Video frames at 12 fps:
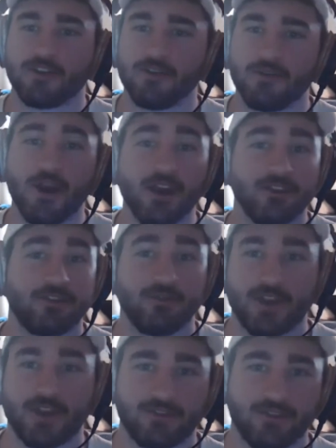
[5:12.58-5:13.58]
you the
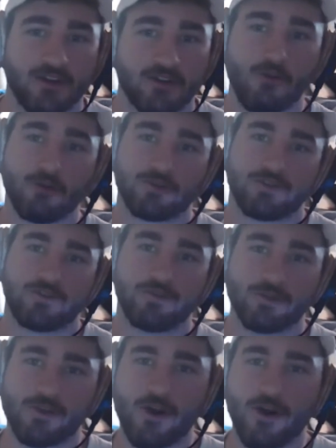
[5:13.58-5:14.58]
$2,000 course on the
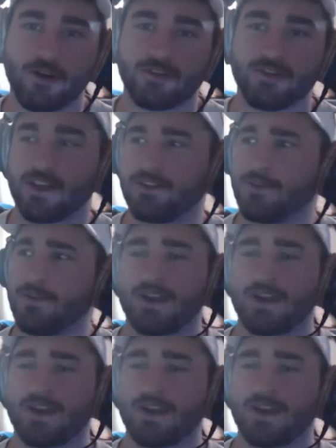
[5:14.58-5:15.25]
first call. It's like, dude, I